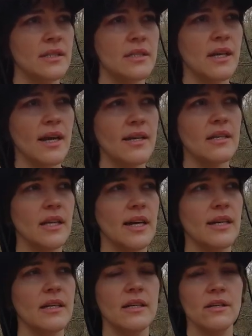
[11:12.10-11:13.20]
sky
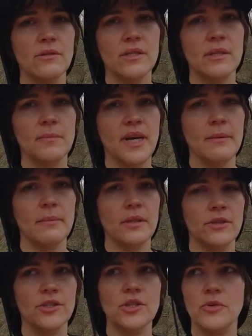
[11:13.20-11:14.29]
clad, I know is a
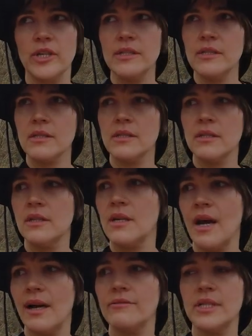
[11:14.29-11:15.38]
popular choice.
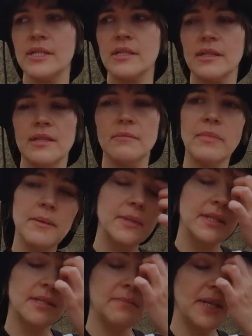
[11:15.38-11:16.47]
Obviously, in
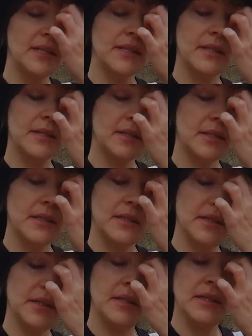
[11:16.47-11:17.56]
public spaces,
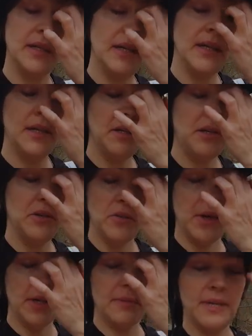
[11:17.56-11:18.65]
you'd
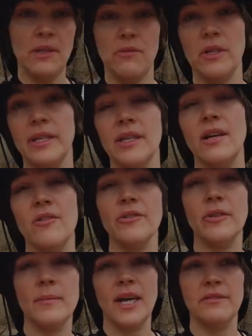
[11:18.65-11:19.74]
want to be really
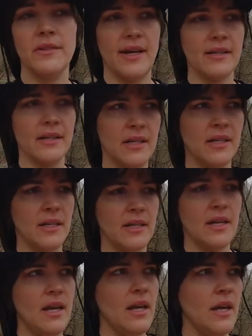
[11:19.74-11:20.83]
careful about that.
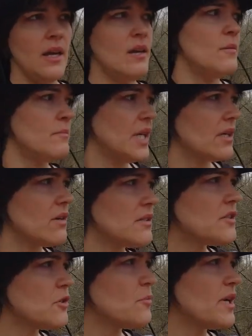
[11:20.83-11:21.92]
But
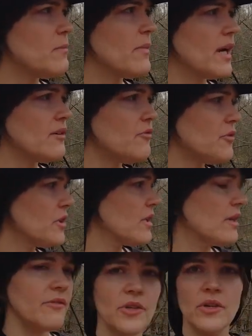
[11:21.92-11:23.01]
also be mindful
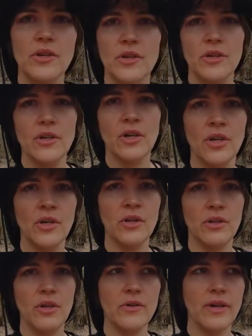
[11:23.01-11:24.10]
of your
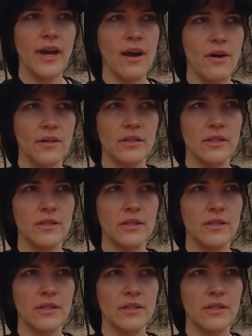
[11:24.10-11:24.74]
locale.